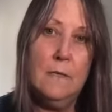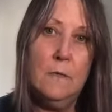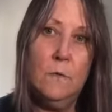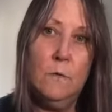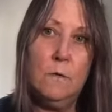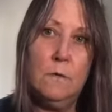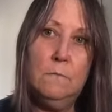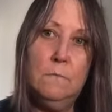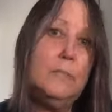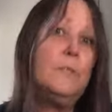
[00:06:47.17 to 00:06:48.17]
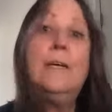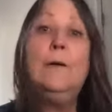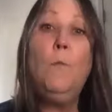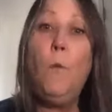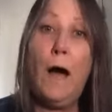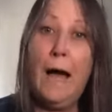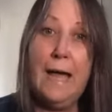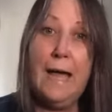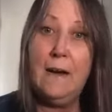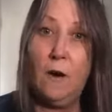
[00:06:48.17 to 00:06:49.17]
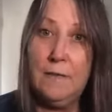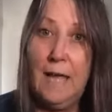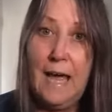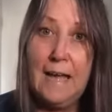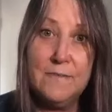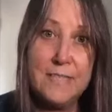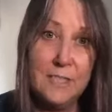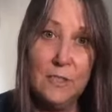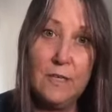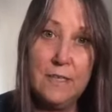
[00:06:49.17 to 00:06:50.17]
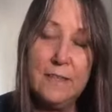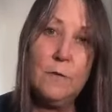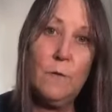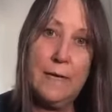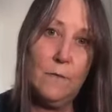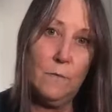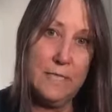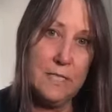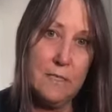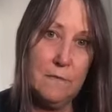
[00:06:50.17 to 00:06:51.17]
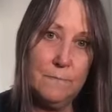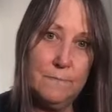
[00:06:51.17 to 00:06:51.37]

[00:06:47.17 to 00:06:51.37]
or wondering why our lives look the way that we do.